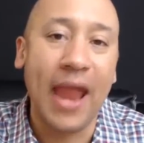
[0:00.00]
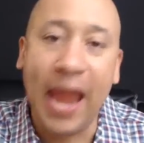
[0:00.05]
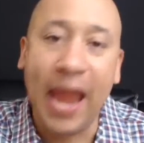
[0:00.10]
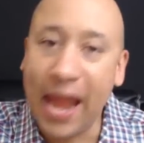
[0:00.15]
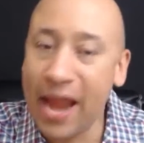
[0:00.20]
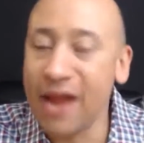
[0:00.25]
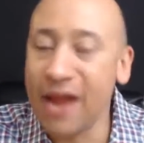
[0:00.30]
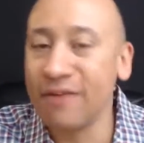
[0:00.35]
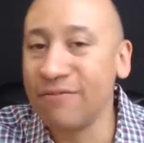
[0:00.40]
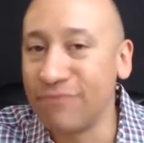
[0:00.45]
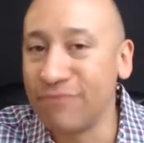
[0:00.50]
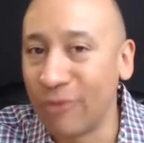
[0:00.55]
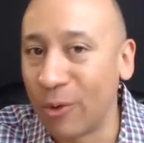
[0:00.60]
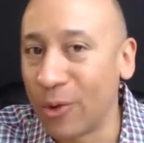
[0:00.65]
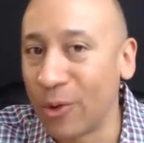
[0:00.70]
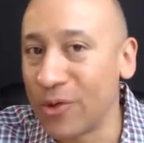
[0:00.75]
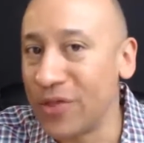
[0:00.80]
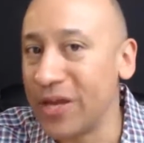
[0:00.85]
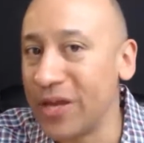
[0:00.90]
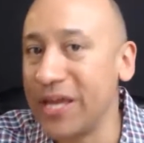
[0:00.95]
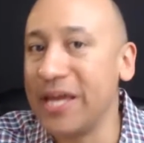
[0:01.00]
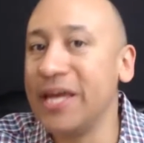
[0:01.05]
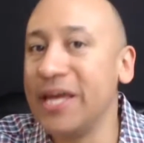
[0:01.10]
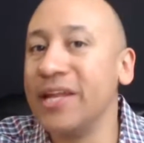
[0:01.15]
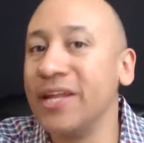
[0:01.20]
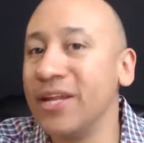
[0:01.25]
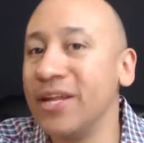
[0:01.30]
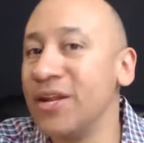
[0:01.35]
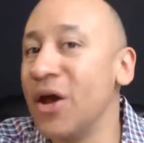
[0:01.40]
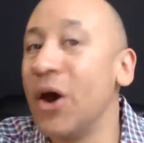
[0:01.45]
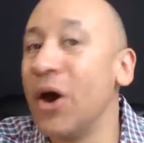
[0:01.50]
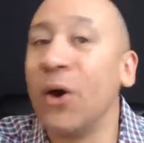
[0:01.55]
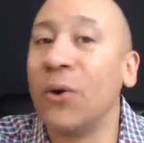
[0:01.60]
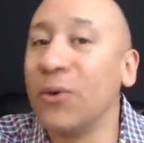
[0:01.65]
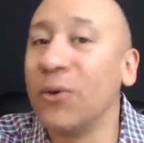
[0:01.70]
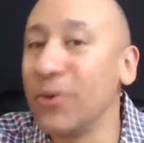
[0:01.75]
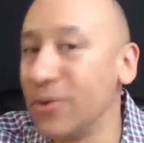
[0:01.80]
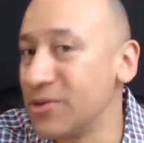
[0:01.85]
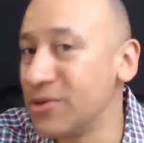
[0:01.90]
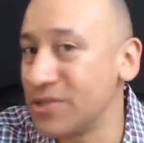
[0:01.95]
and for the hidden
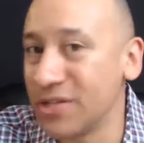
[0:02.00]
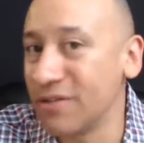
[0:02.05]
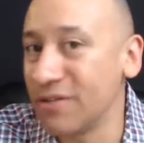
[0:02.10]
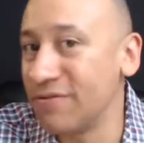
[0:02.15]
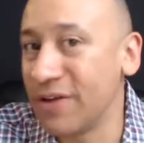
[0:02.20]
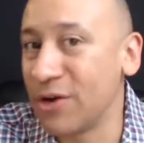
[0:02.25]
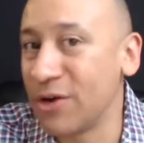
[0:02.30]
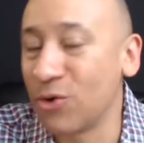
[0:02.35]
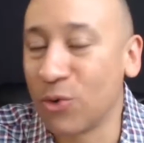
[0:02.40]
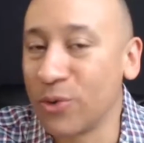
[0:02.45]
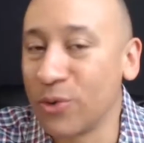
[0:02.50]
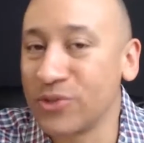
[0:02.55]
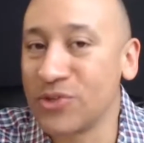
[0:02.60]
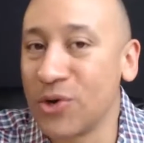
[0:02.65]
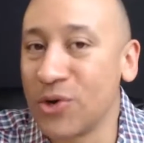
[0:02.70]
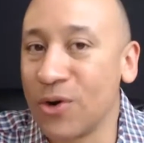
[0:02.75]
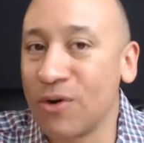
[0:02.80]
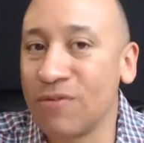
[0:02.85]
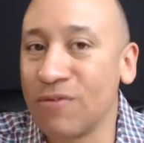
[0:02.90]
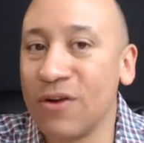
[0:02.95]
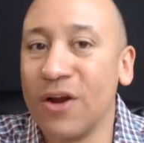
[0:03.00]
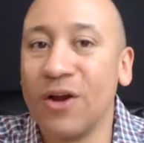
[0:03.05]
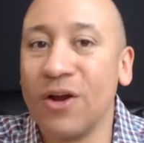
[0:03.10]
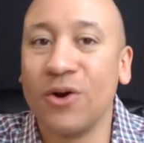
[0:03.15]
owners of the Federal Reserve